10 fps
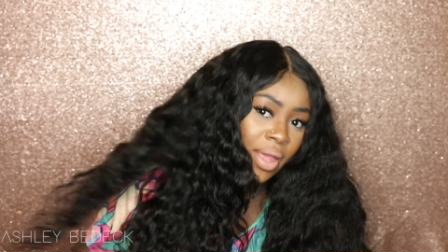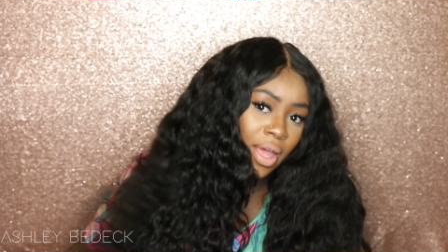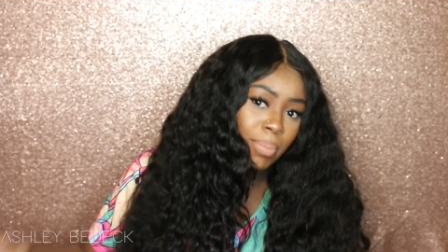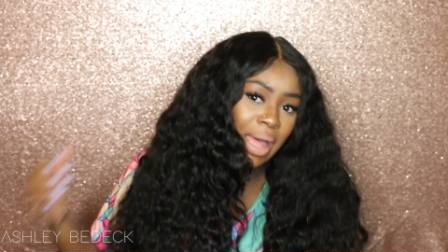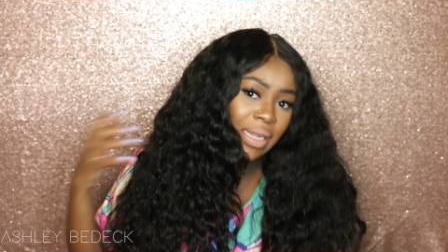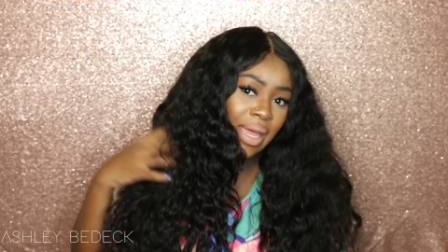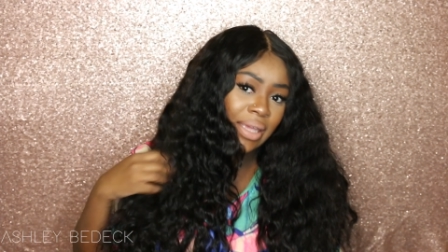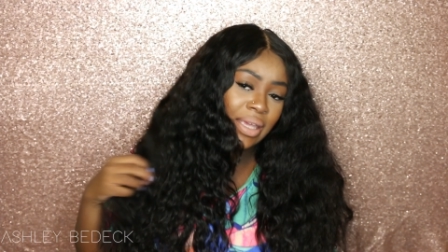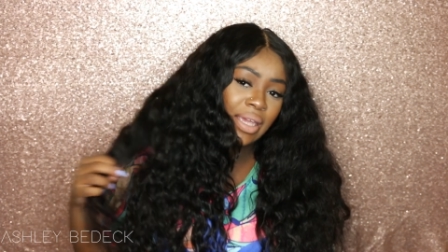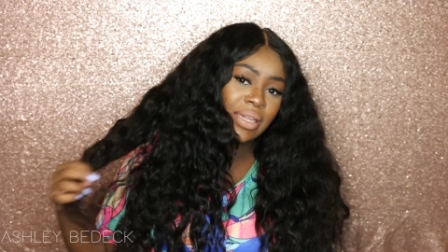I
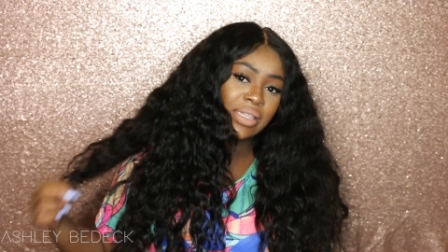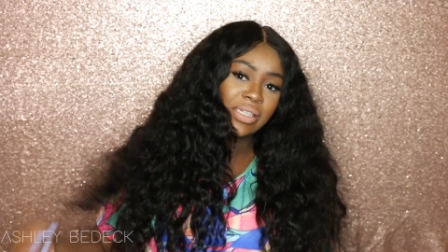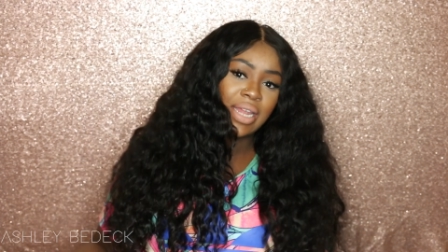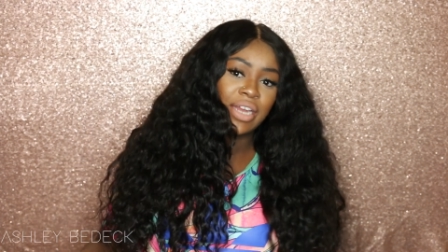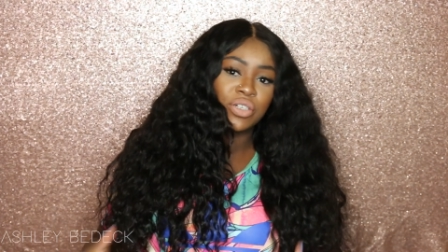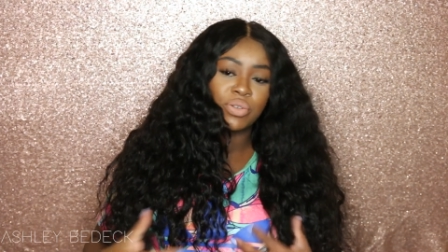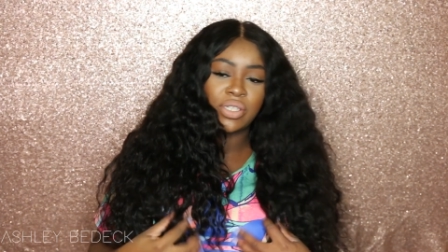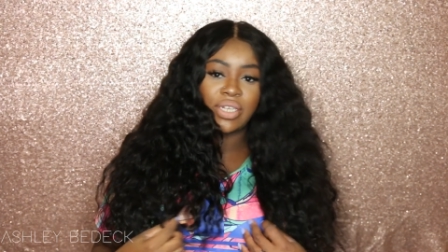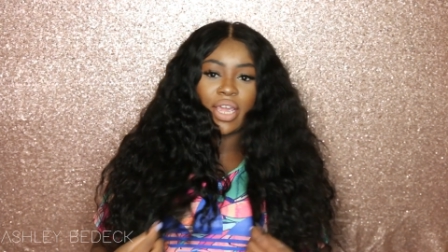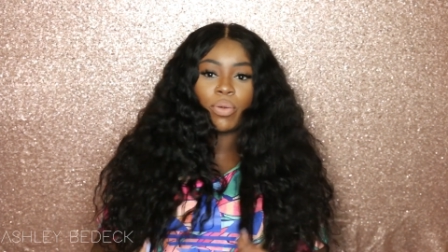like it in its natural
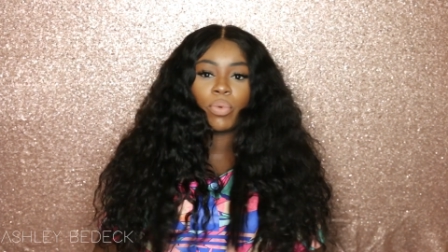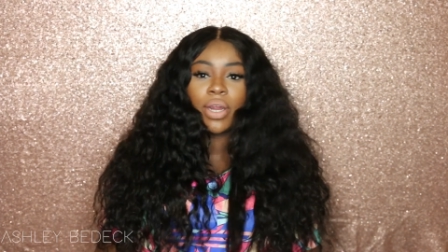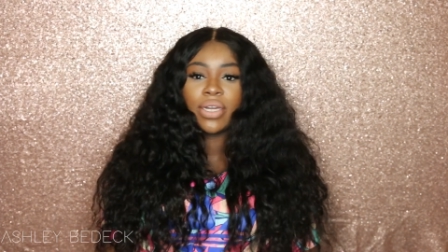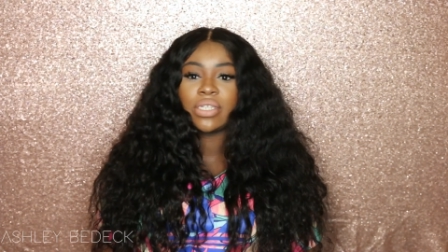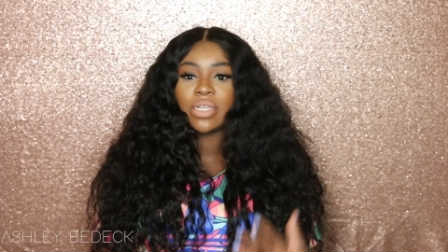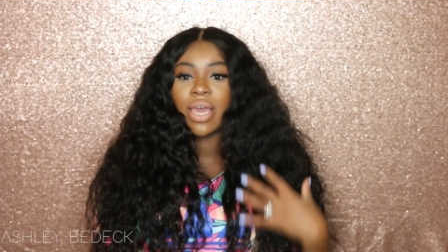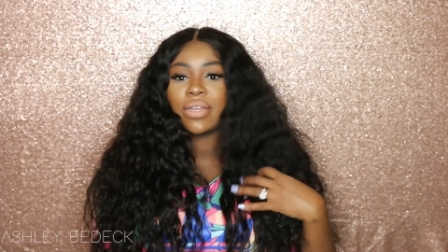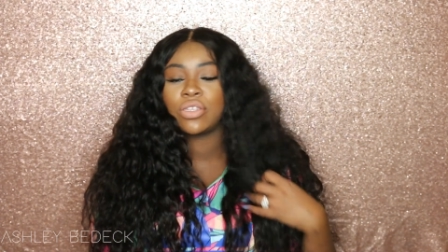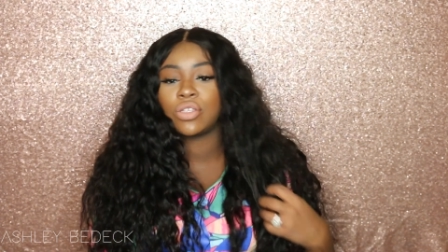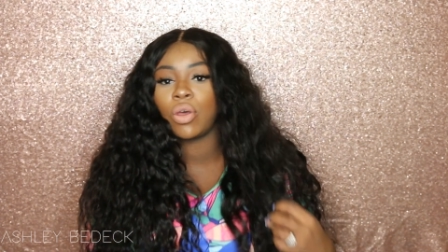state where it's
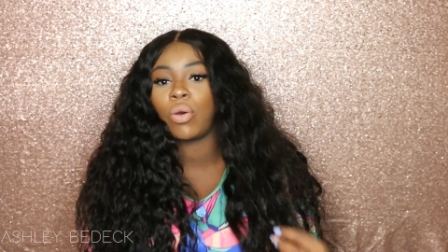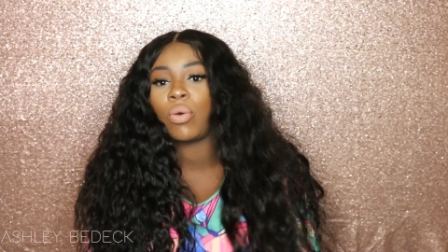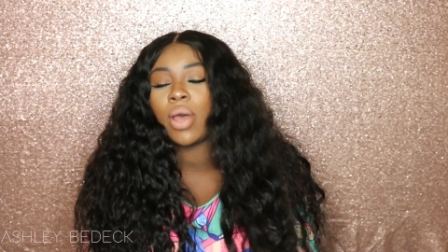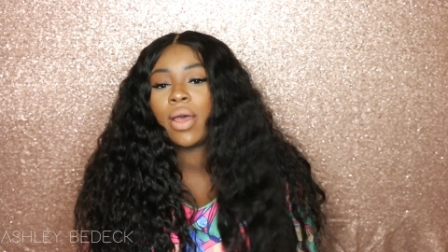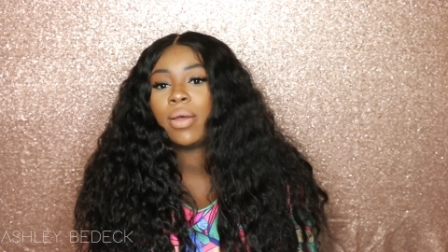not so